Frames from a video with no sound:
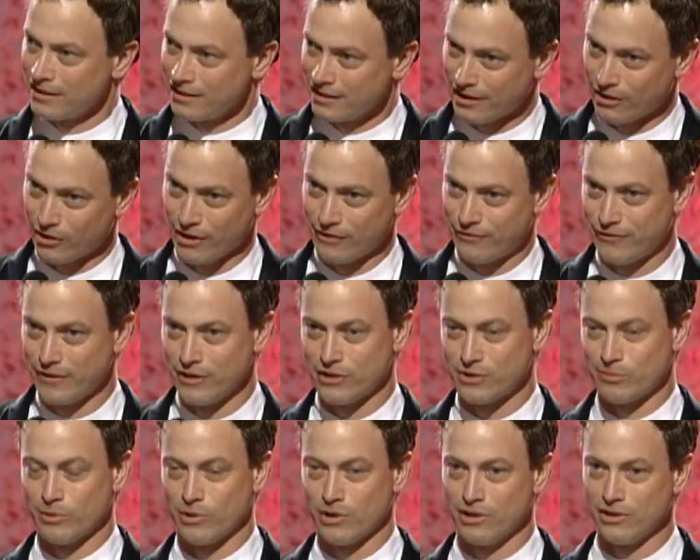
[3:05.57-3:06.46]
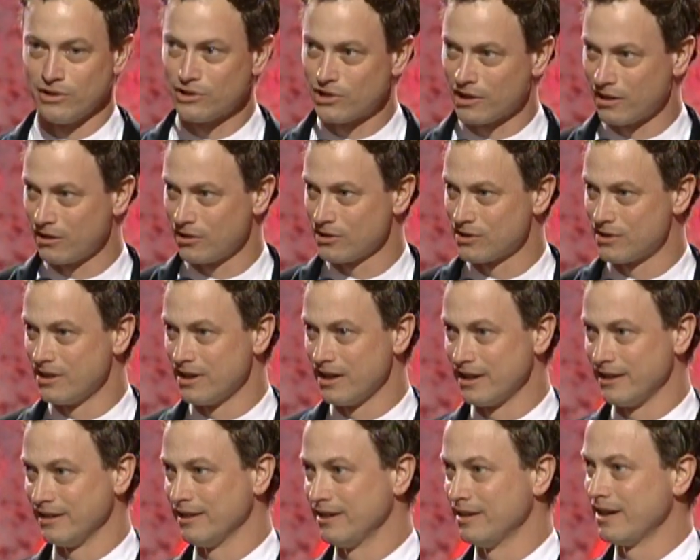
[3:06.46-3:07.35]
Larry Fishburne, Charles
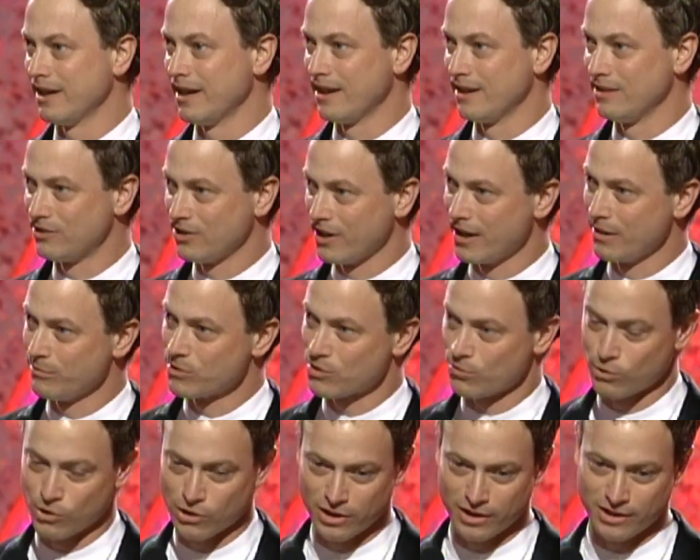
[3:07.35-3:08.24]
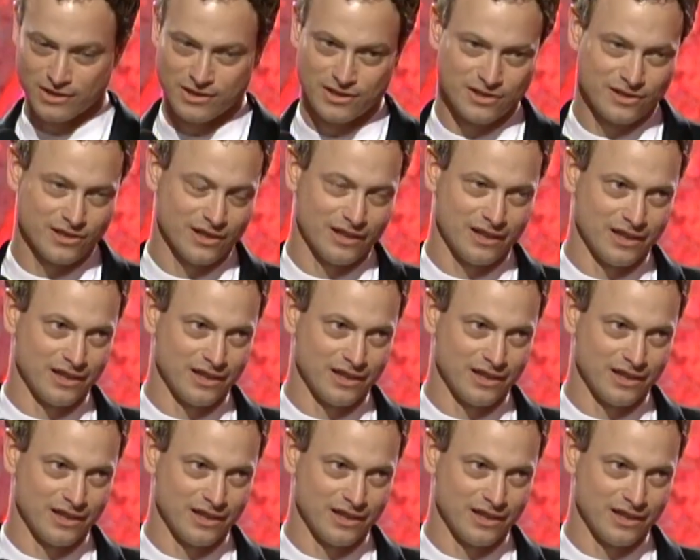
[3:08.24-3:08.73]
Dutton, and James Woods.